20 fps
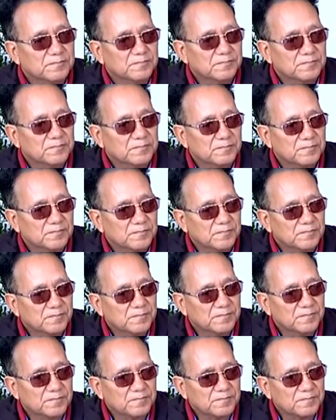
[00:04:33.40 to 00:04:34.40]

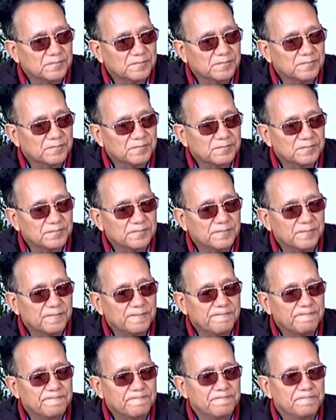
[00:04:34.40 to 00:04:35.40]

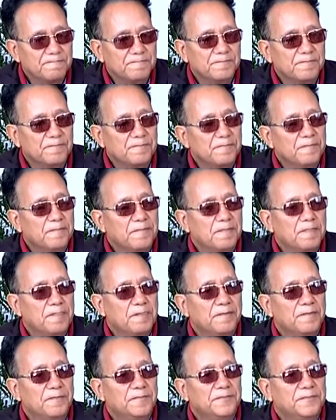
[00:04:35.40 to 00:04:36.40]

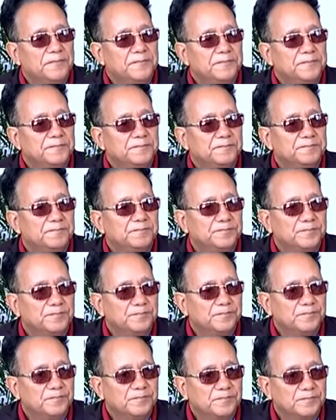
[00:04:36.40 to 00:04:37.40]

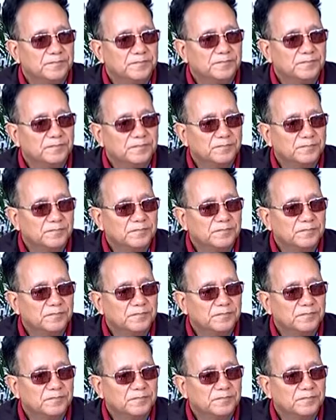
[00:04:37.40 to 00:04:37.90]
(not speaking)